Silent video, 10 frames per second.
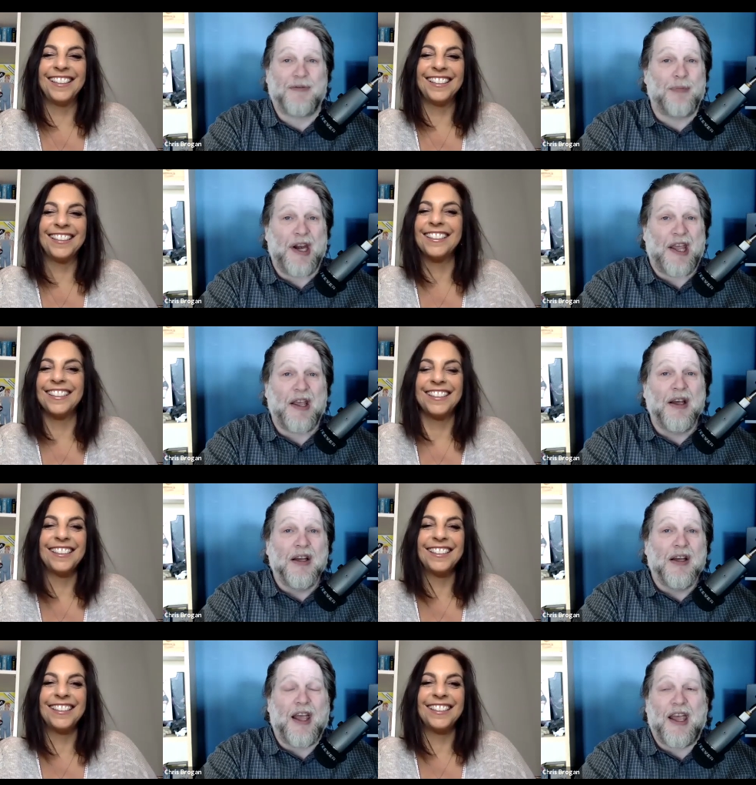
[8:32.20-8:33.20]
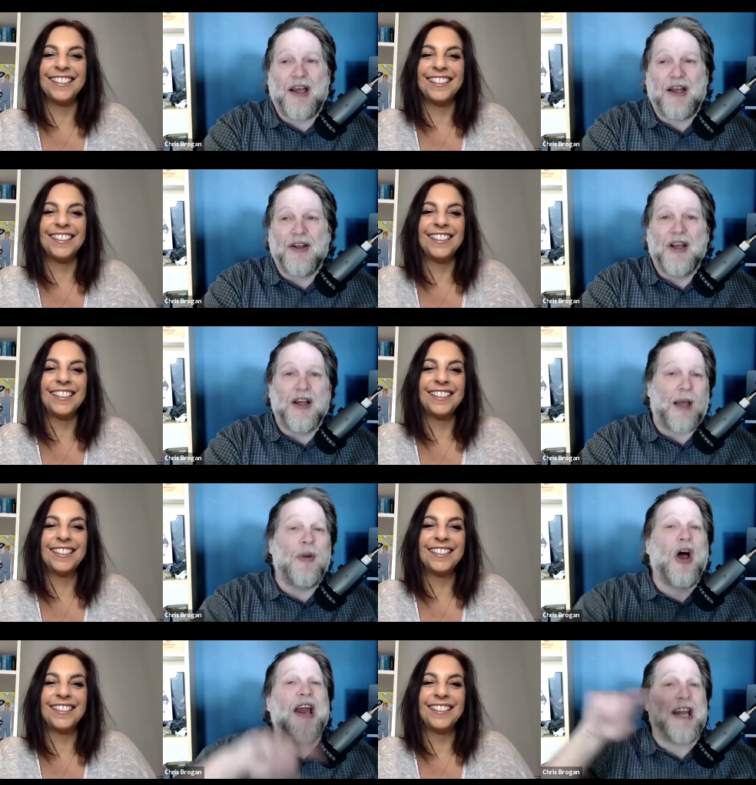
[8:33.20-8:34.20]
Speaker 1: of money. And I'm
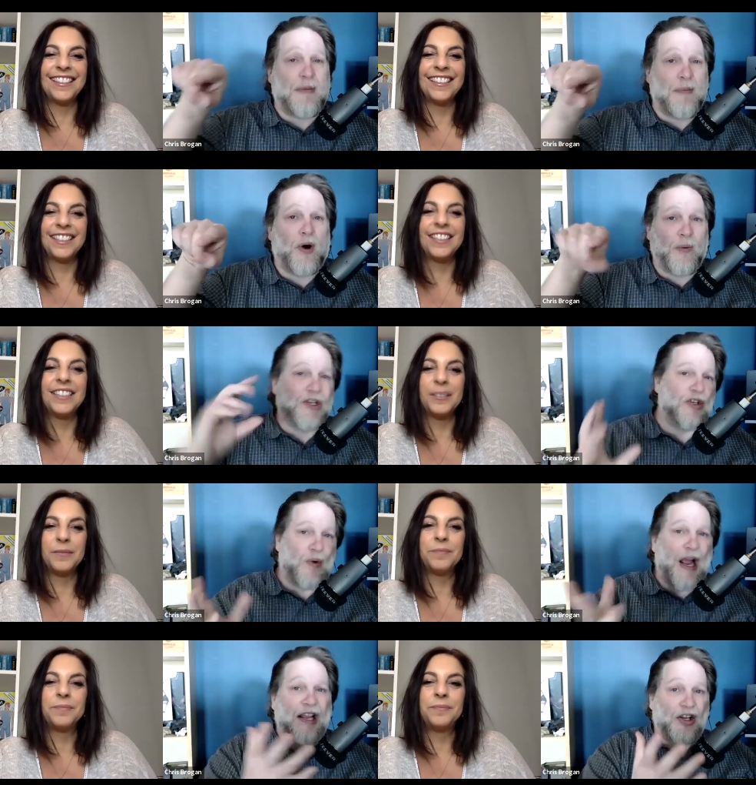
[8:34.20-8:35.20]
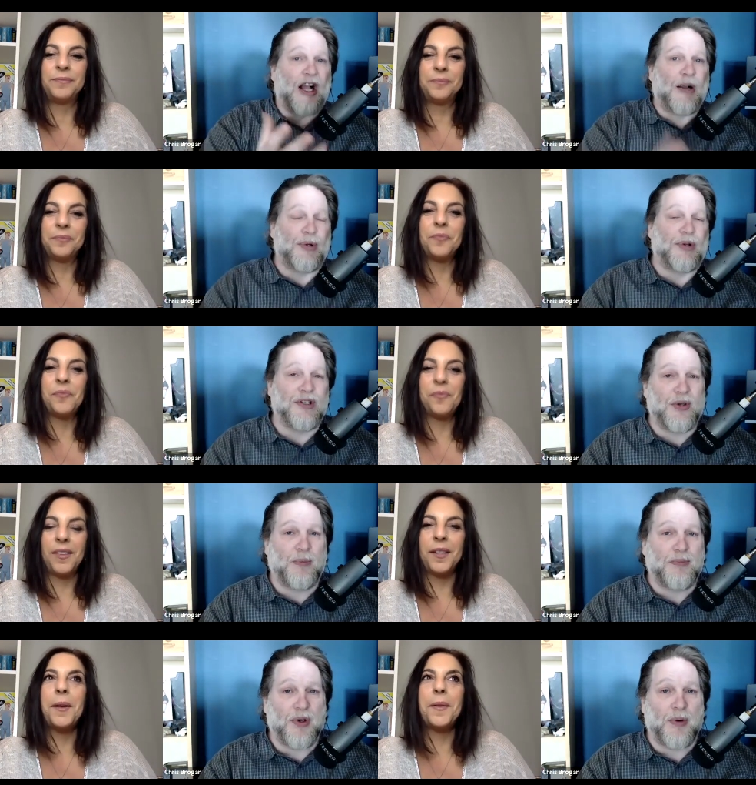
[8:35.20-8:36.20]
not anymore, which is why I could talk about this so
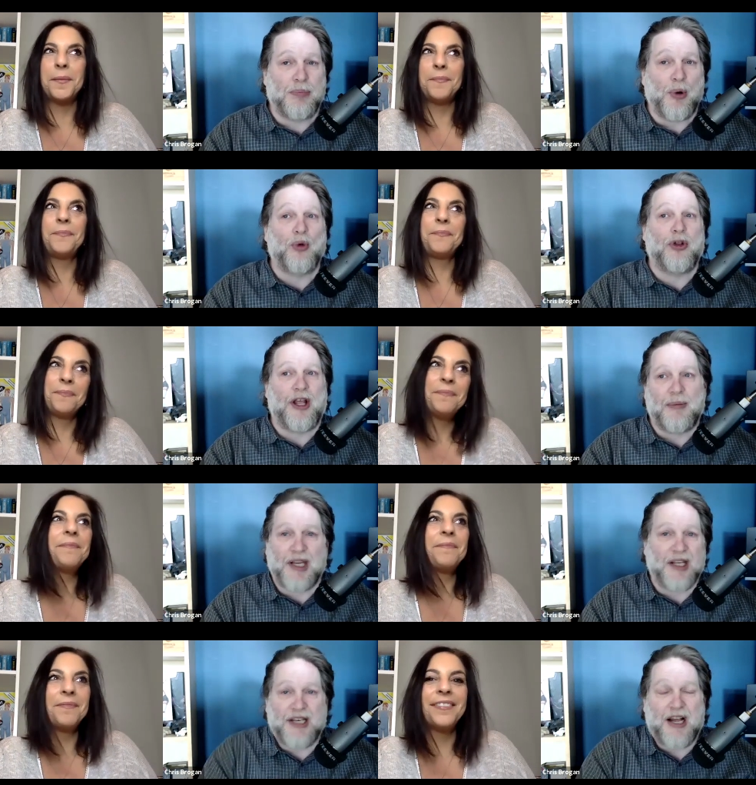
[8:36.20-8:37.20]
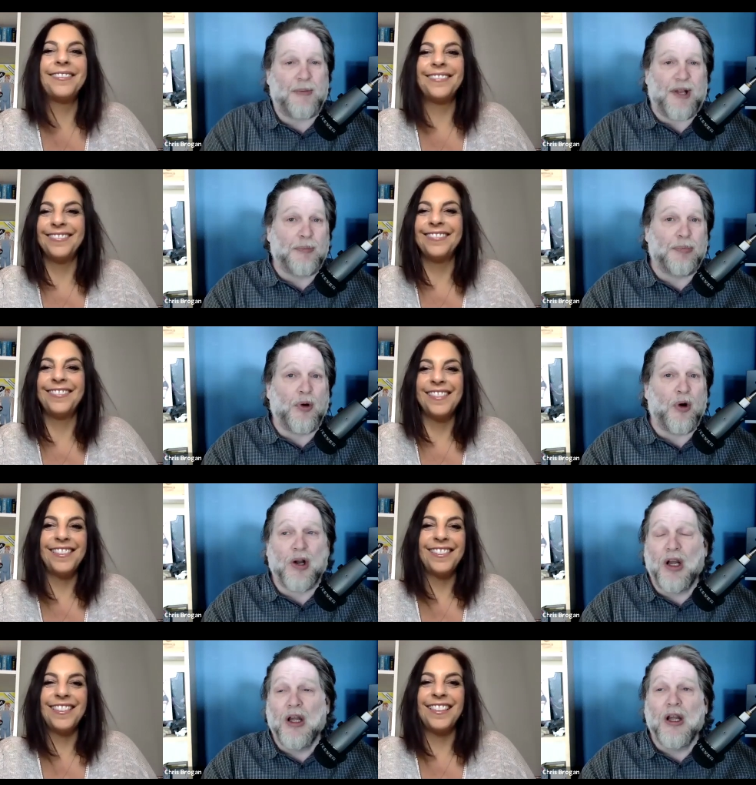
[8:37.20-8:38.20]
so boldly because now I'm like broke.
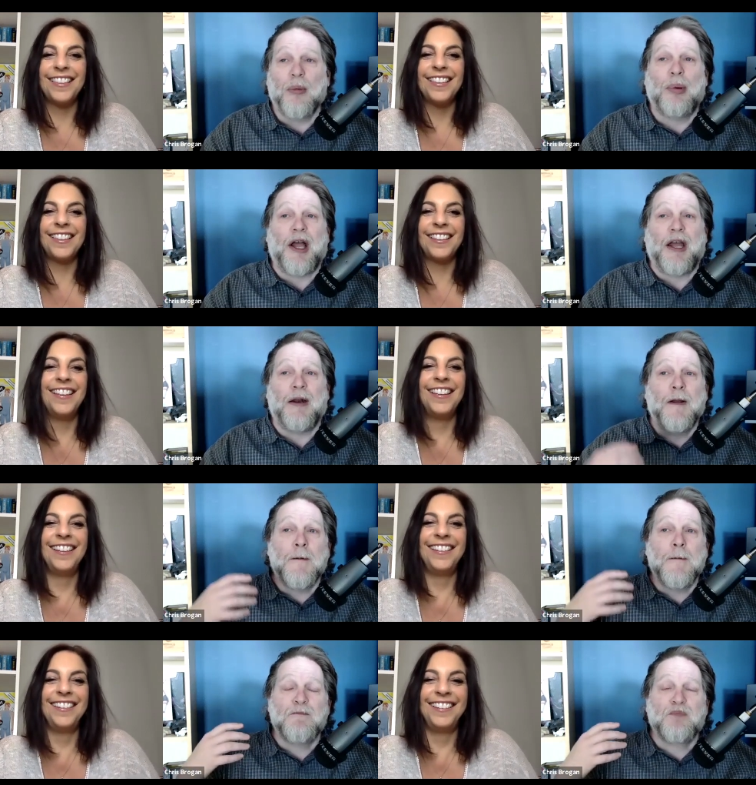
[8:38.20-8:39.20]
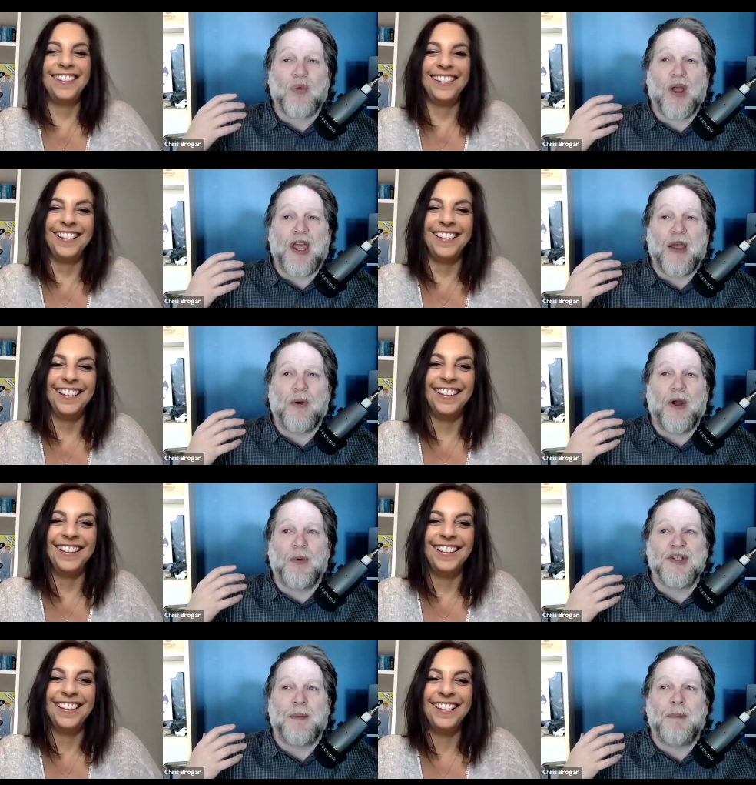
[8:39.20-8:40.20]
But it, it
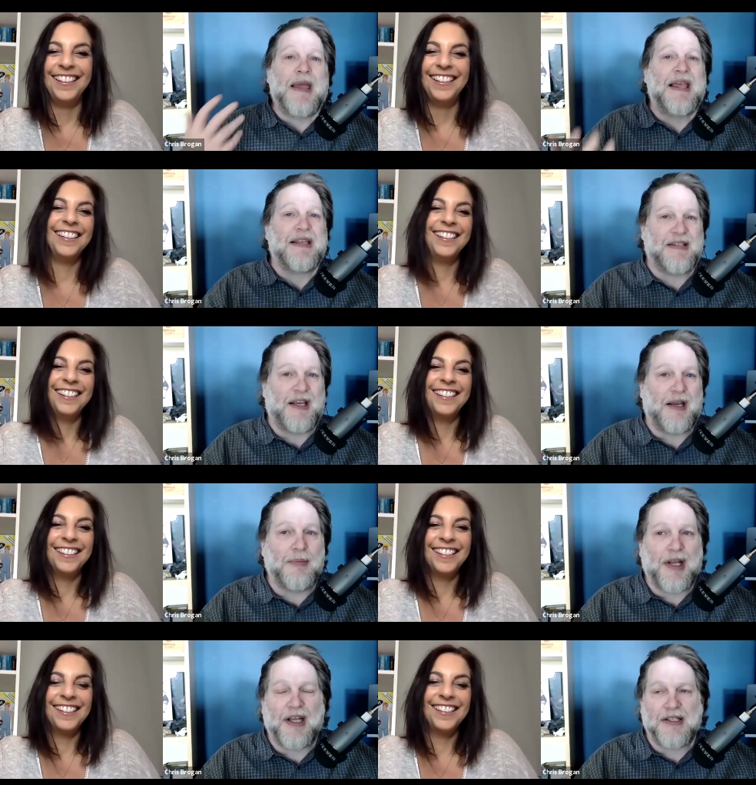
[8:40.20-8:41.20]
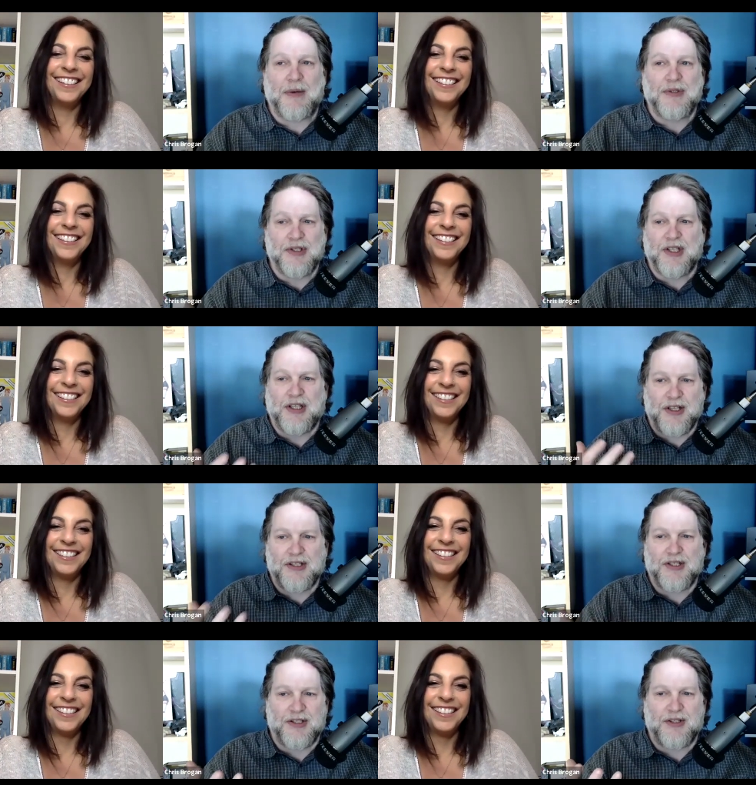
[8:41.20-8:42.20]
was amazing because I was just like, this
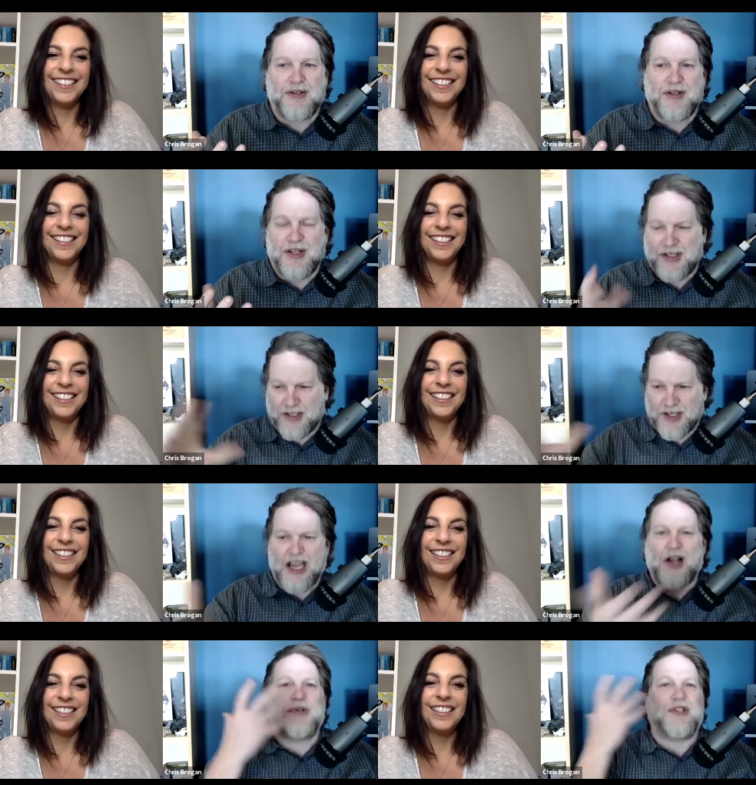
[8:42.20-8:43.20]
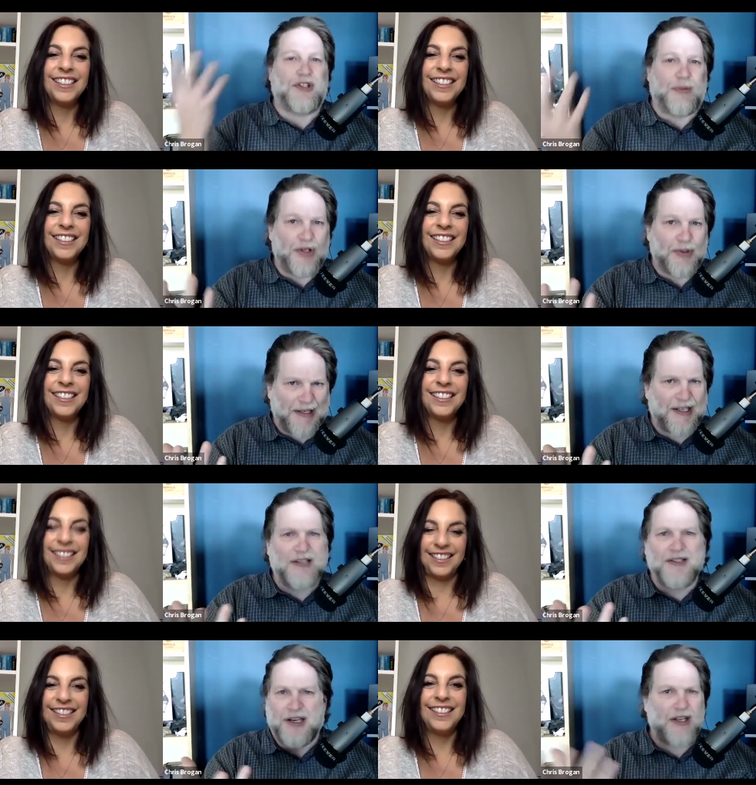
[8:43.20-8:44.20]
is this is an ecosystem. This makes
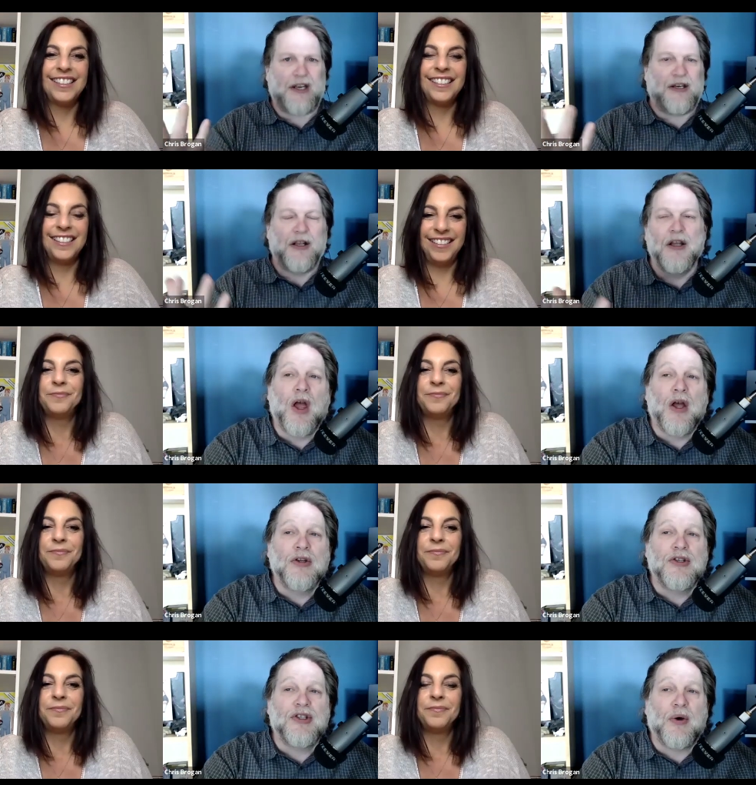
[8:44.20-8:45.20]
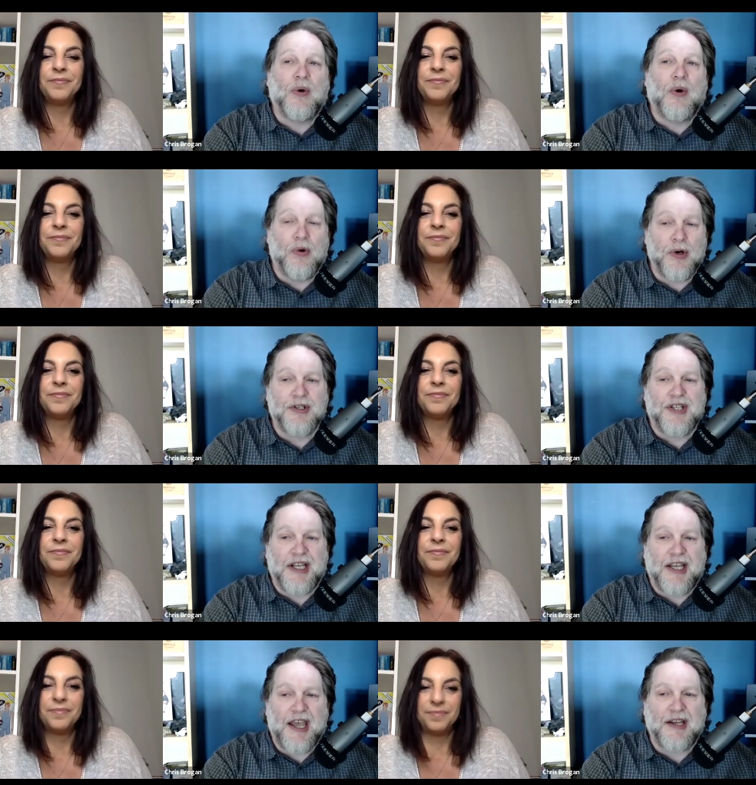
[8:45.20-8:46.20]
sense. I did it. So owners and
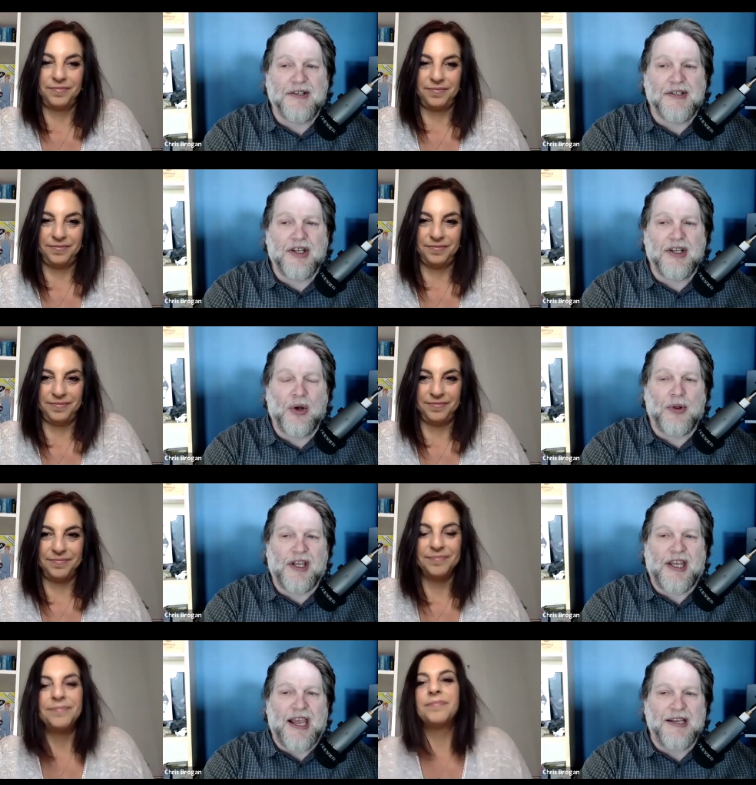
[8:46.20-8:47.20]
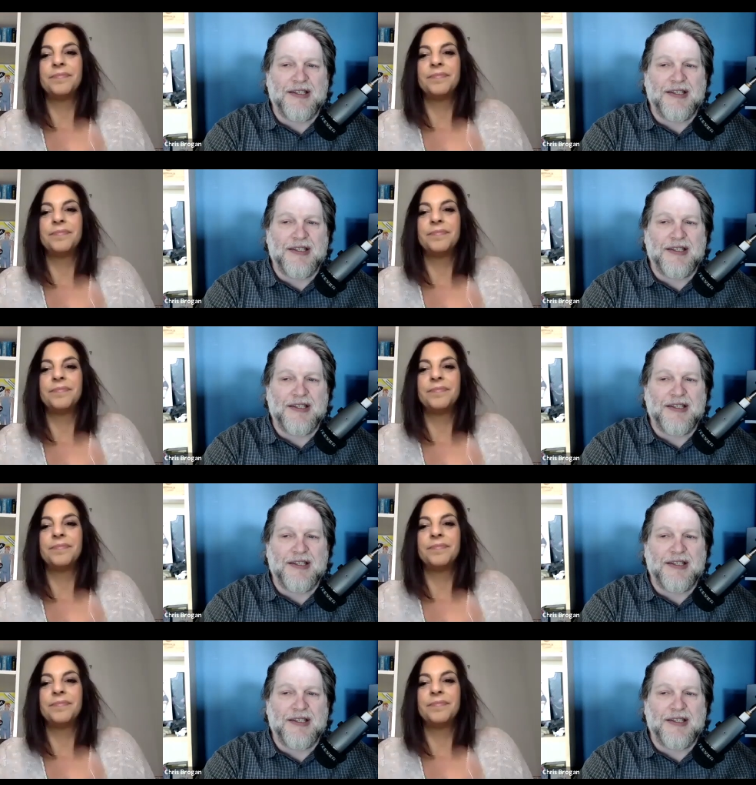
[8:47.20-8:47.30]
kings, you know, the kings